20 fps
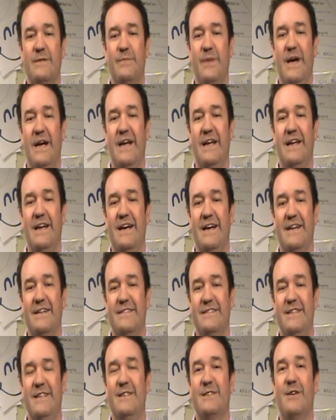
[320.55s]

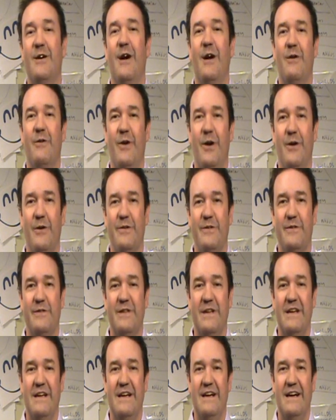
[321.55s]
by T. Scott Gross.